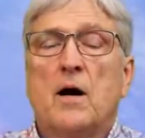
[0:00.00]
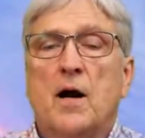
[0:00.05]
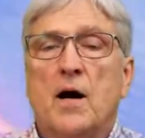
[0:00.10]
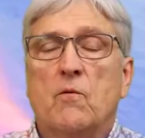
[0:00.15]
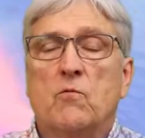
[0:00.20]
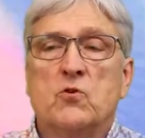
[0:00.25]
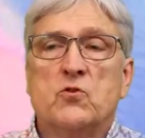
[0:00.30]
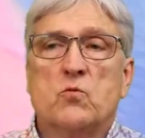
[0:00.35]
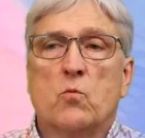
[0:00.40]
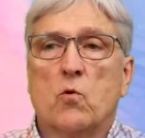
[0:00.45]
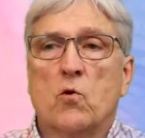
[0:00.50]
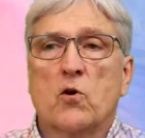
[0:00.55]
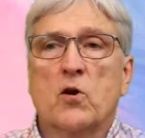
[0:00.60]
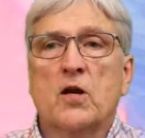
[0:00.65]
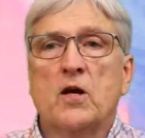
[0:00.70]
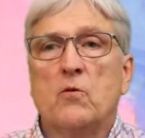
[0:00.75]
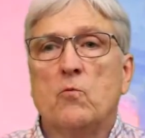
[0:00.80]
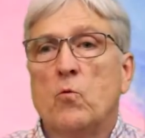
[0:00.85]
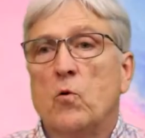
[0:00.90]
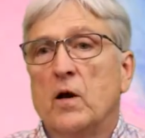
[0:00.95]
I was
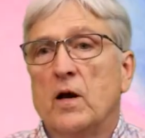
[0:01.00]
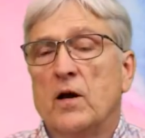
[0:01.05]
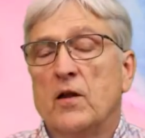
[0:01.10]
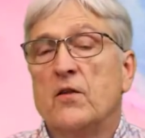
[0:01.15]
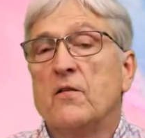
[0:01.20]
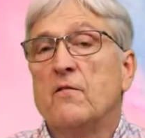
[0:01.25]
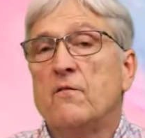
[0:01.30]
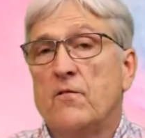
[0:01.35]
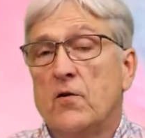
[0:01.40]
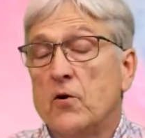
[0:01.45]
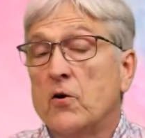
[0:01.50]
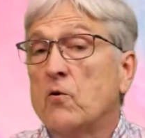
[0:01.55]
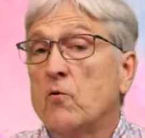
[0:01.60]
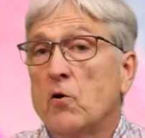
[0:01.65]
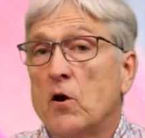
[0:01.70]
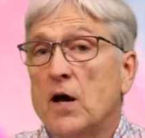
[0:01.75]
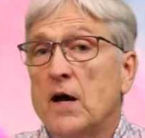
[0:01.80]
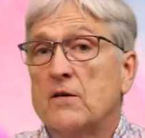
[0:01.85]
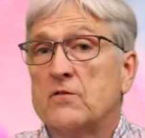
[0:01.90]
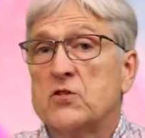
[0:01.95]
working with
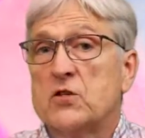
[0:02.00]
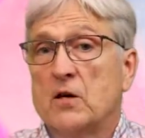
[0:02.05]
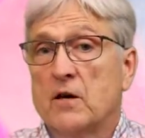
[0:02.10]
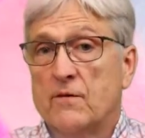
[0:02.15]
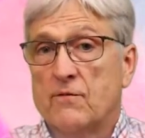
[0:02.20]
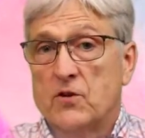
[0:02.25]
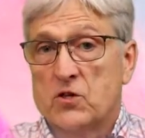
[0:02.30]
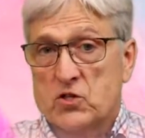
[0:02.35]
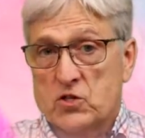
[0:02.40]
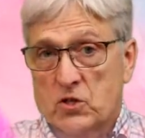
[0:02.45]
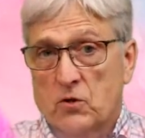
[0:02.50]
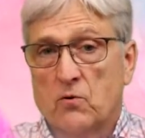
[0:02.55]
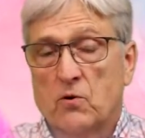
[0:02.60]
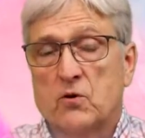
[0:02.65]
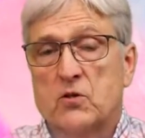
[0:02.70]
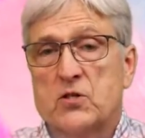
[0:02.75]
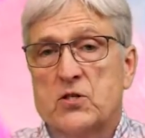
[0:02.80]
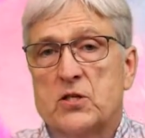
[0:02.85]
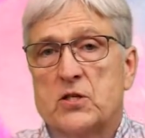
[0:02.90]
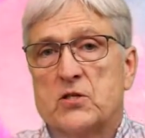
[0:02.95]
photographs of the
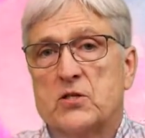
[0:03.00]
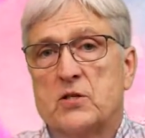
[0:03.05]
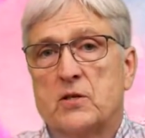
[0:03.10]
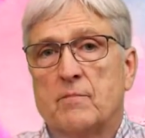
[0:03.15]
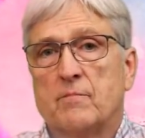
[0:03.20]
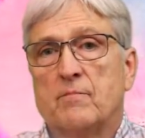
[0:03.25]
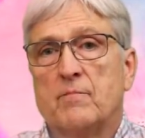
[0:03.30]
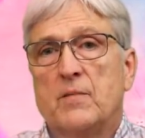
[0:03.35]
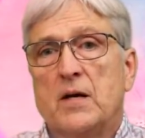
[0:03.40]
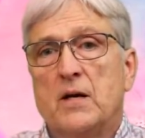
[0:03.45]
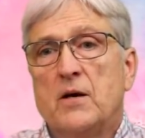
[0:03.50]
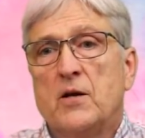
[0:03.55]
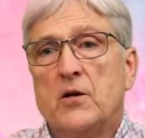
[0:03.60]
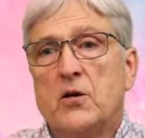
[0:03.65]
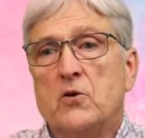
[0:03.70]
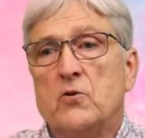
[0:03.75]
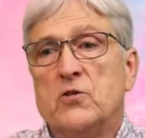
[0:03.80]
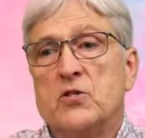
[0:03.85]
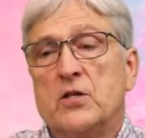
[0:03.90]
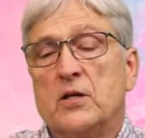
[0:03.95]
solar system,
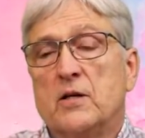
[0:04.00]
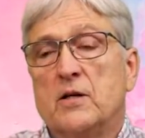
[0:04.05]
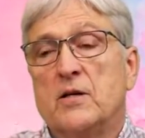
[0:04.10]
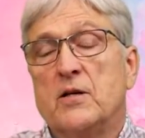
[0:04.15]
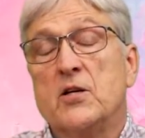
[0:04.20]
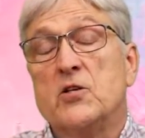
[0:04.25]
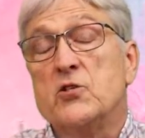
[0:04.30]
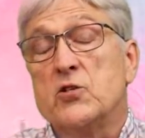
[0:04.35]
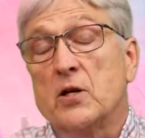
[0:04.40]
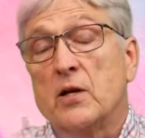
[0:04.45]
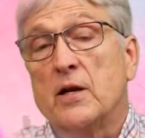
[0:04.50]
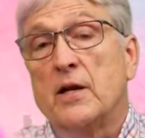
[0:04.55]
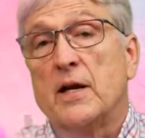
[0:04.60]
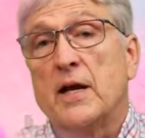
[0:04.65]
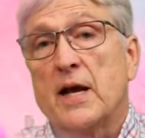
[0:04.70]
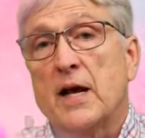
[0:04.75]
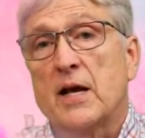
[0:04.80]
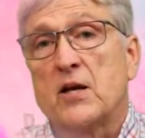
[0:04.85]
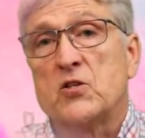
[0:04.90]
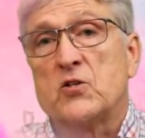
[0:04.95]
using digital
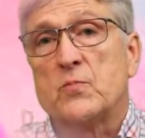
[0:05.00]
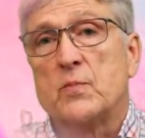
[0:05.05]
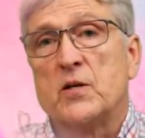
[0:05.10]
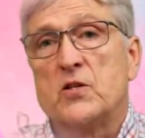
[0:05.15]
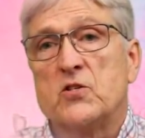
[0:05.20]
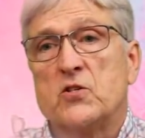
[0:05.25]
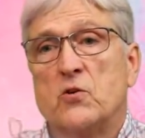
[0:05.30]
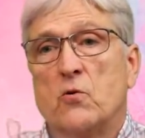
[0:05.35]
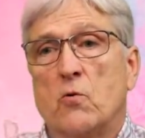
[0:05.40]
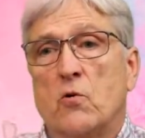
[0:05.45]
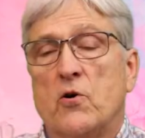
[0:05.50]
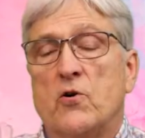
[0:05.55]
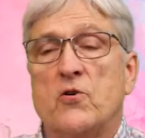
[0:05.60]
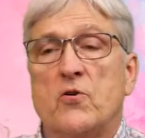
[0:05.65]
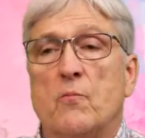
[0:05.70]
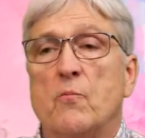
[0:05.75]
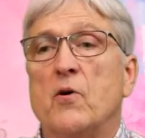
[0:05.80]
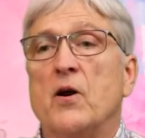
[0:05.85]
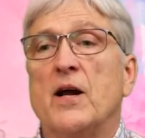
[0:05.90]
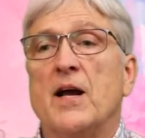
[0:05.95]
enhancements in order
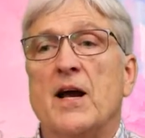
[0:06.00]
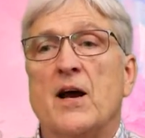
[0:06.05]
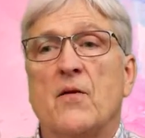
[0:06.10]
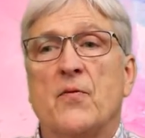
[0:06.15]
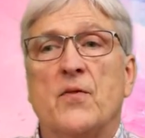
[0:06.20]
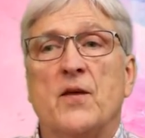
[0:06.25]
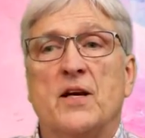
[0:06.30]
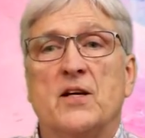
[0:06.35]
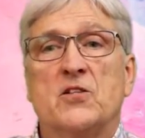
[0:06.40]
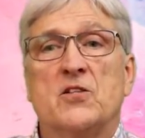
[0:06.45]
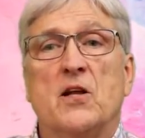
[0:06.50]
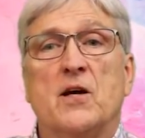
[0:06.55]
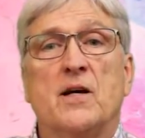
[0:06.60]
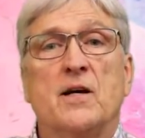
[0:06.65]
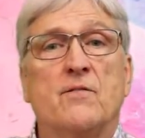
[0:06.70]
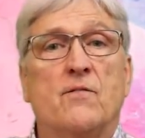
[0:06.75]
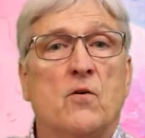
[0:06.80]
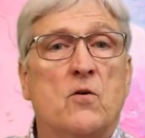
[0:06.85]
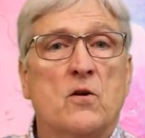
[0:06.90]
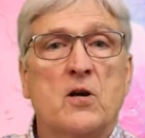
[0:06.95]
to bring out things
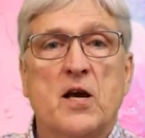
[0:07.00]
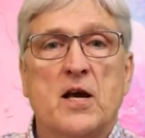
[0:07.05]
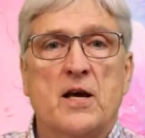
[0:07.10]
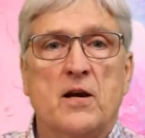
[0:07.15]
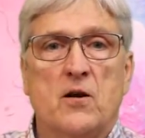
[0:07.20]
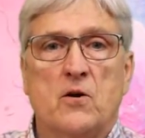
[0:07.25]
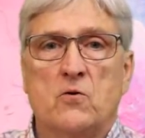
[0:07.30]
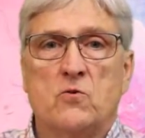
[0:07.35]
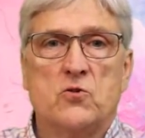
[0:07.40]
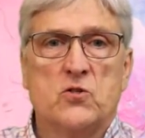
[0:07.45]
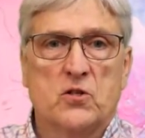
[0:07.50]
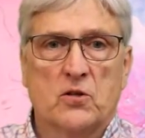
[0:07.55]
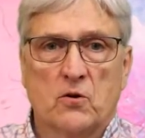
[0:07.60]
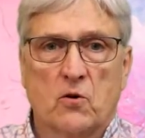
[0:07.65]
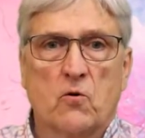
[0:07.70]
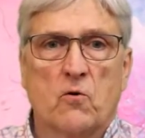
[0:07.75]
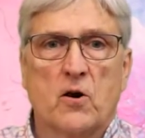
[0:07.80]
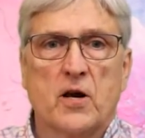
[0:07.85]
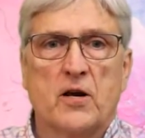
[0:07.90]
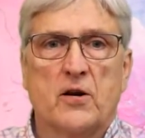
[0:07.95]
like volcanoes and
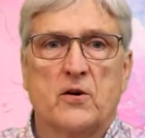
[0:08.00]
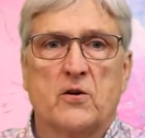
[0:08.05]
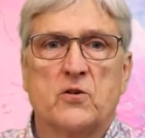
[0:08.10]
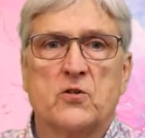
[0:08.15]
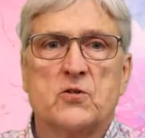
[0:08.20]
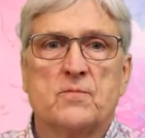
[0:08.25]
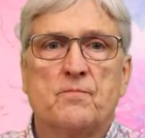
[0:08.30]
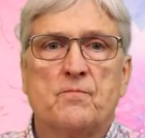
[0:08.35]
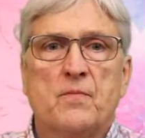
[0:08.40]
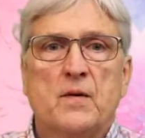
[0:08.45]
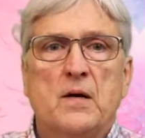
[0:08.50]
craters.